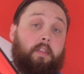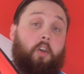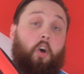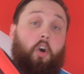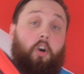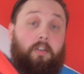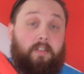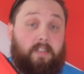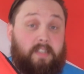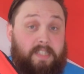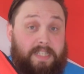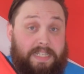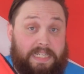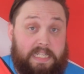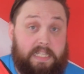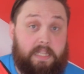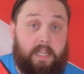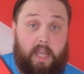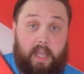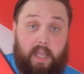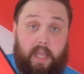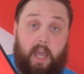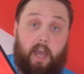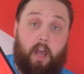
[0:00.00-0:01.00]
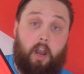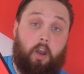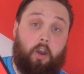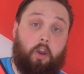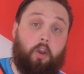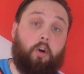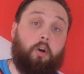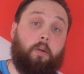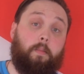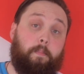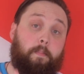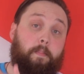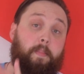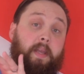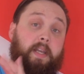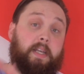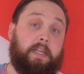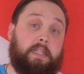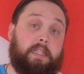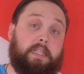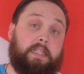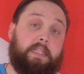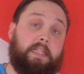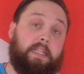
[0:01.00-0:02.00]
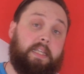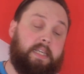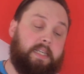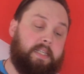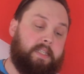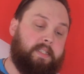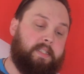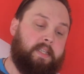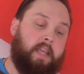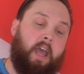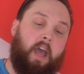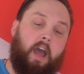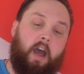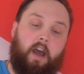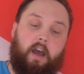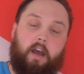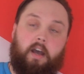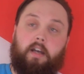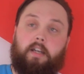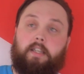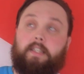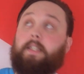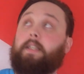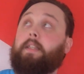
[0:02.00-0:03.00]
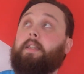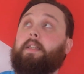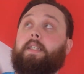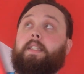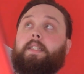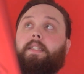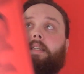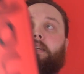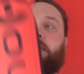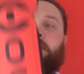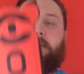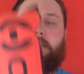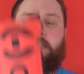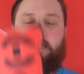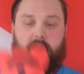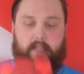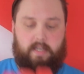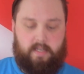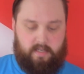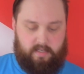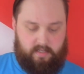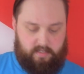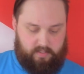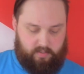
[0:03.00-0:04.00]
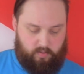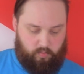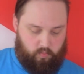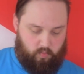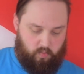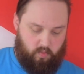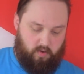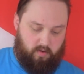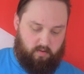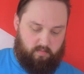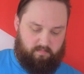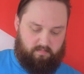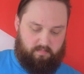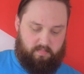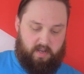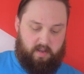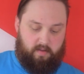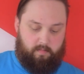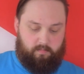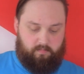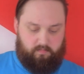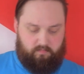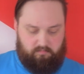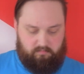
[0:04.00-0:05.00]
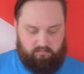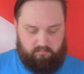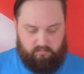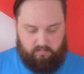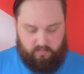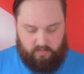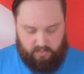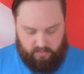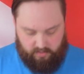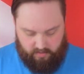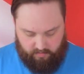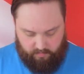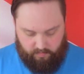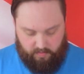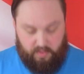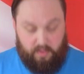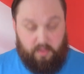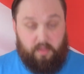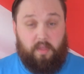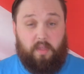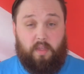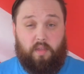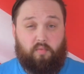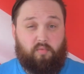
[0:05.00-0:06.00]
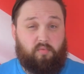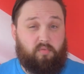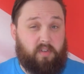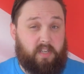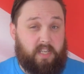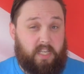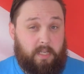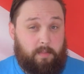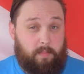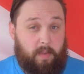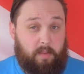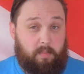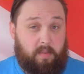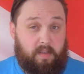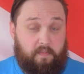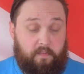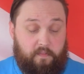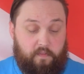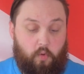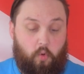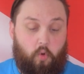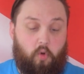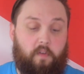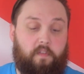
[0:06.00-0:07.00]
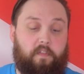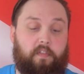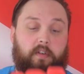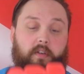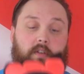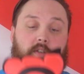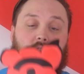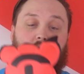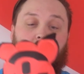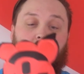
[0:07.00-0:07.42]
honestly, they get a lot bigger than this. So this guy is what, about around 3, maybe 4 foot